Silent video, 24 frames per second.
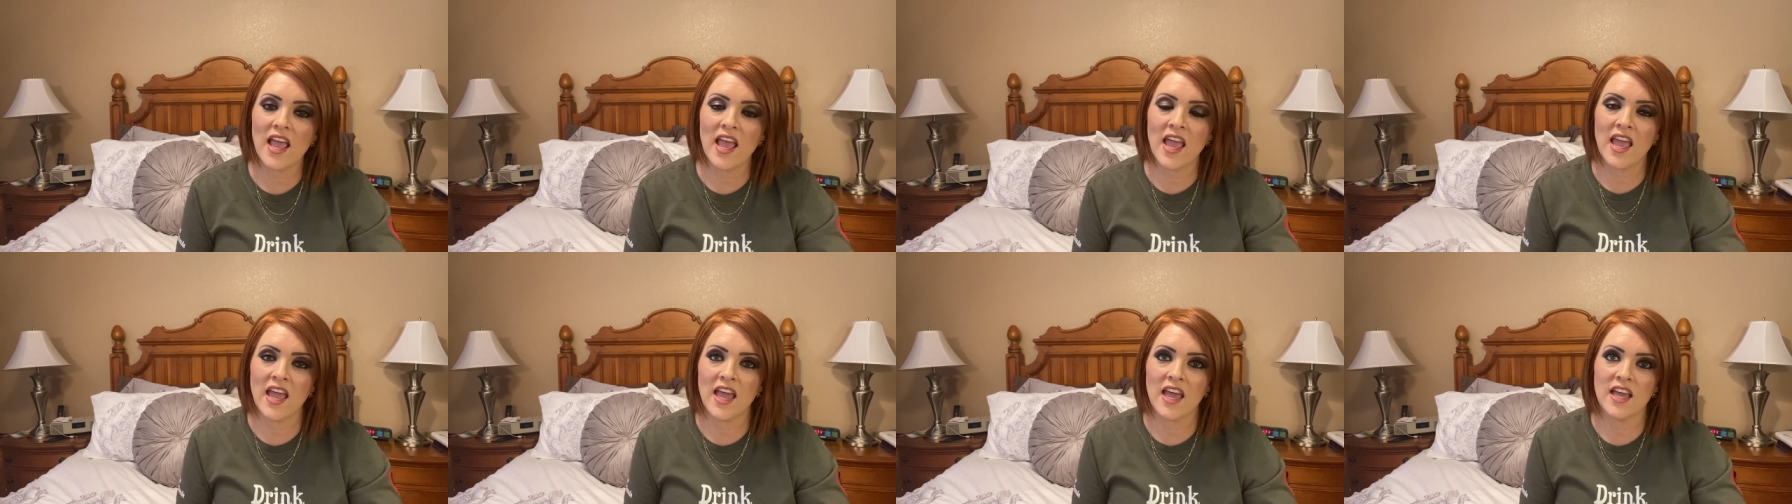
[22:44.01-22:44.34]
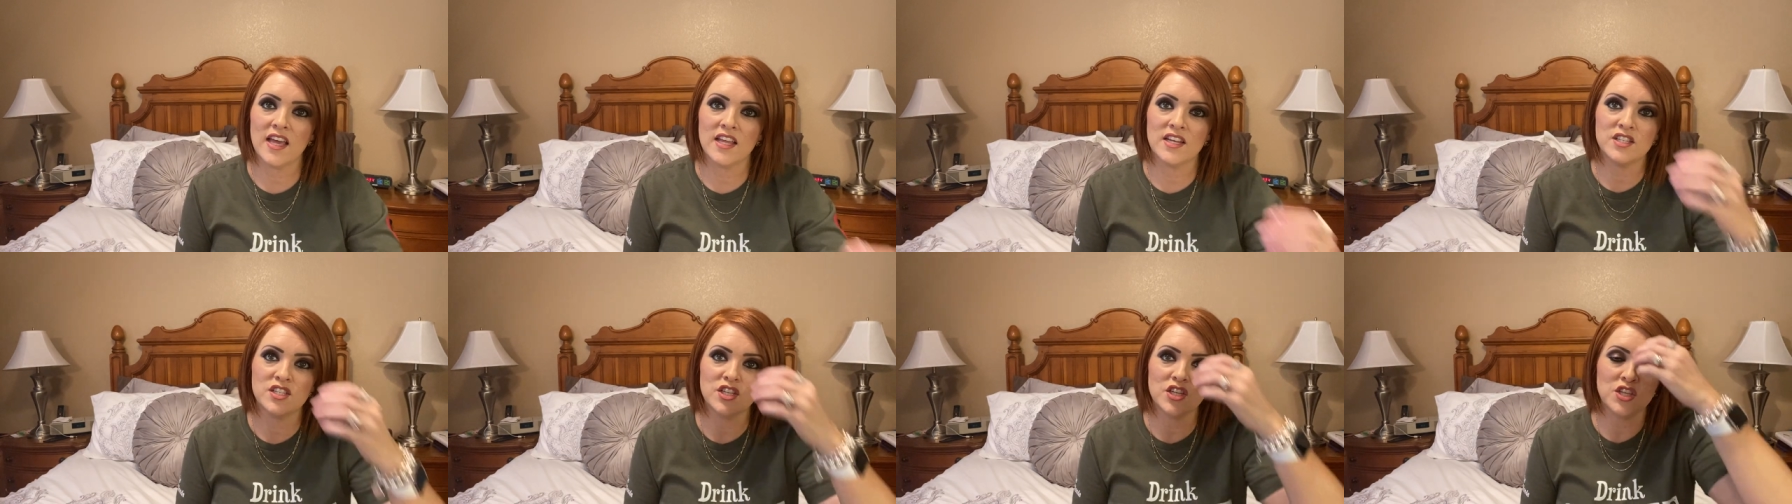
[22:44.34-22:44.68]

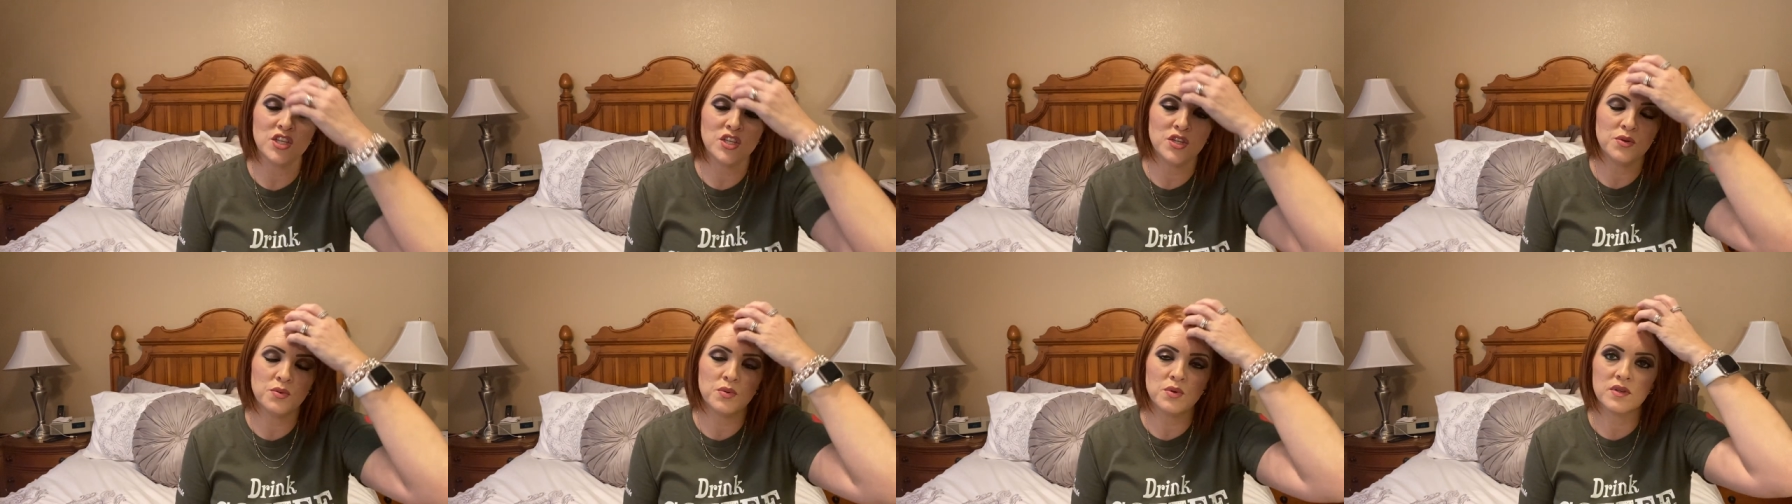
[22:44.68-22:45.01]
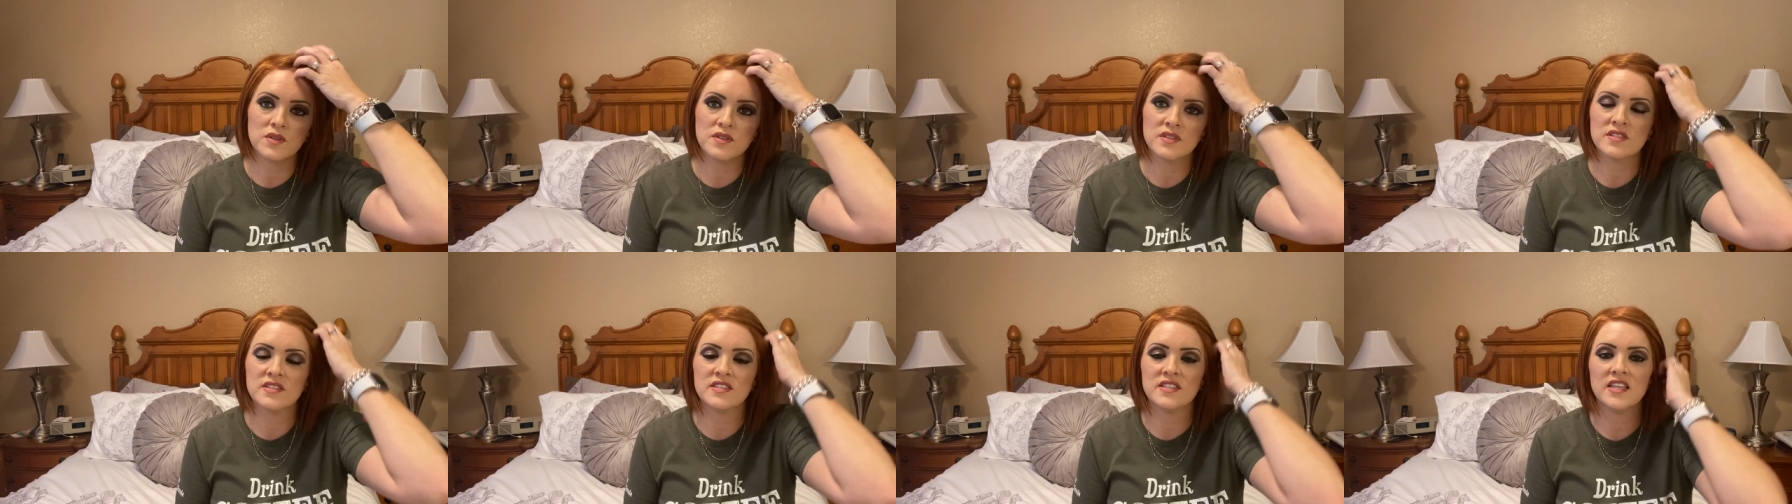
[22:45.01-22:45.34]
and you
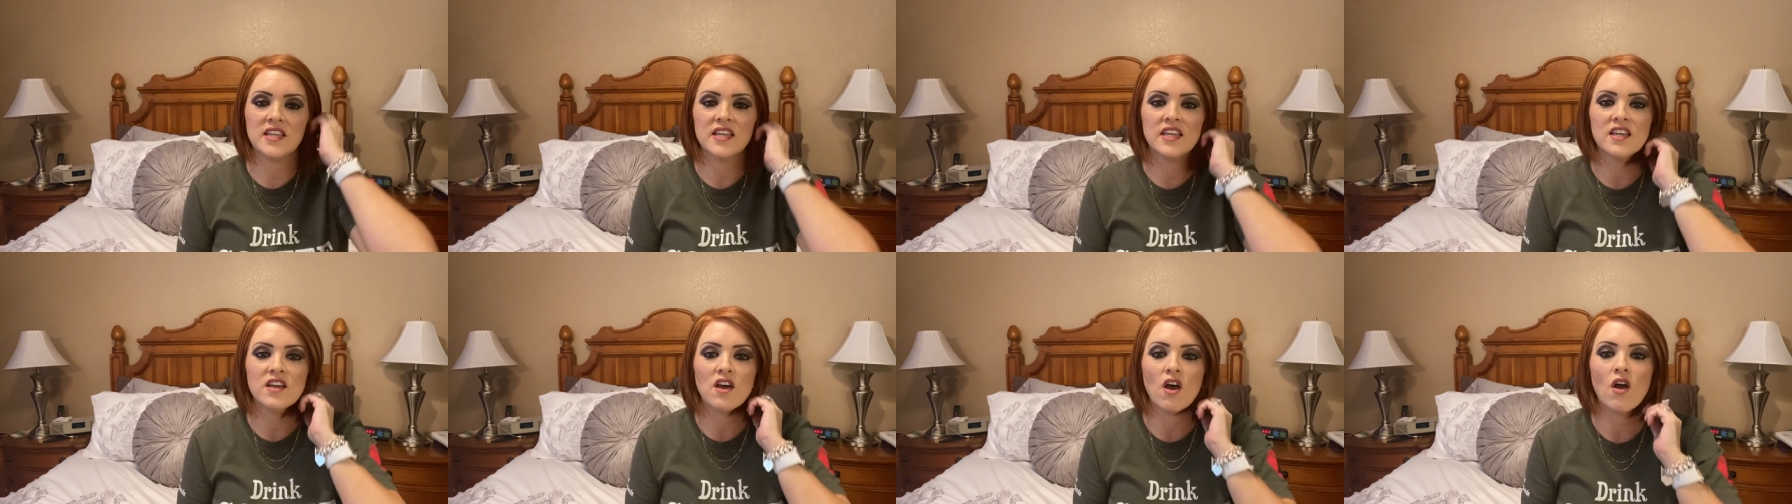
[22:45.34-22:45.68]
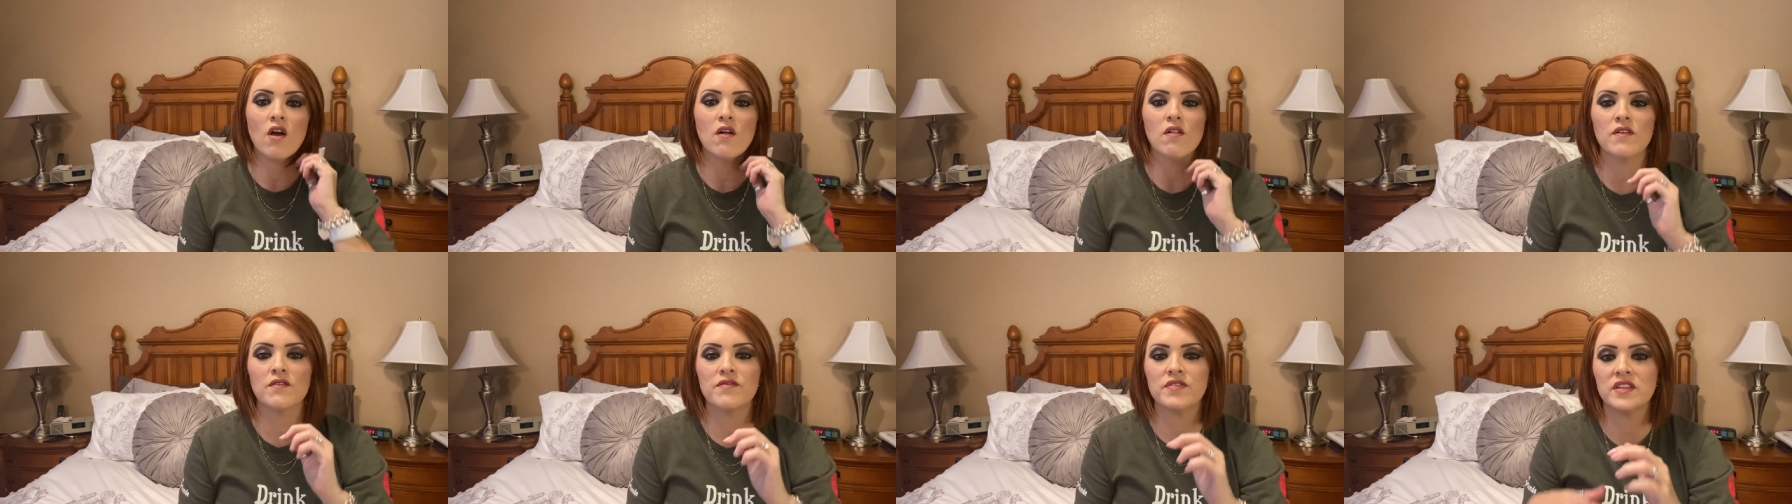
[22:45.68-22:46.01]
will see
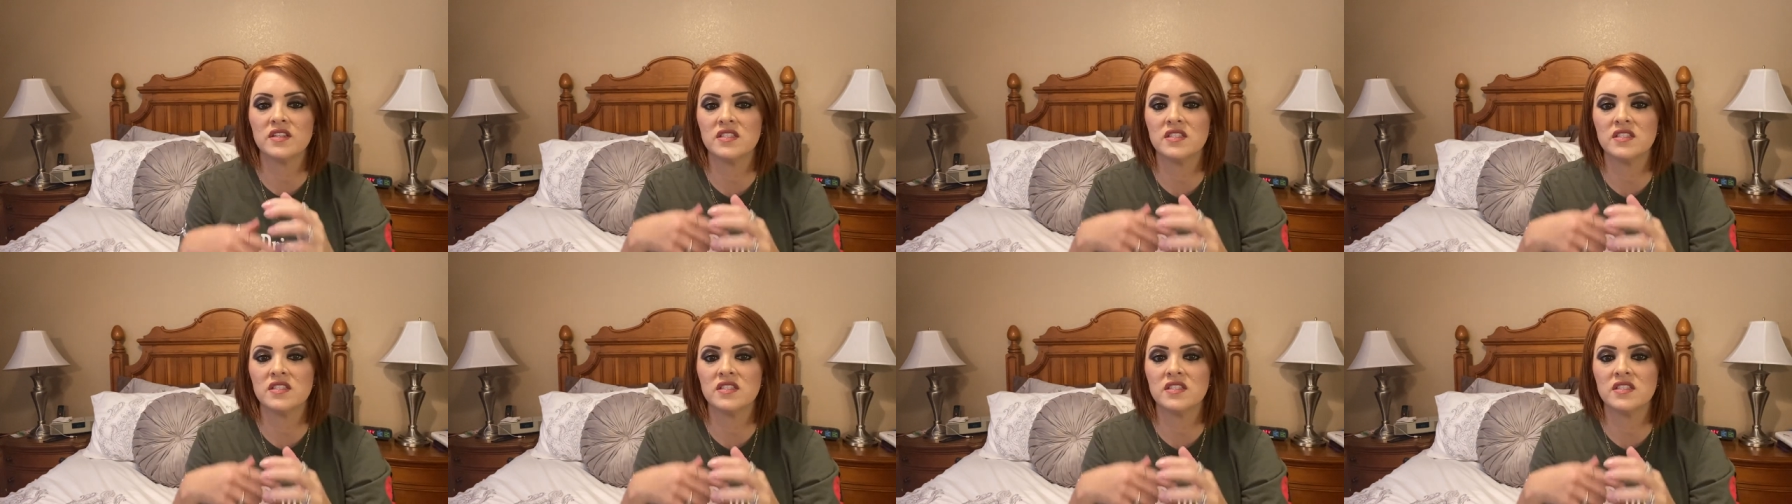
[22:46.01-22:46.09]
all of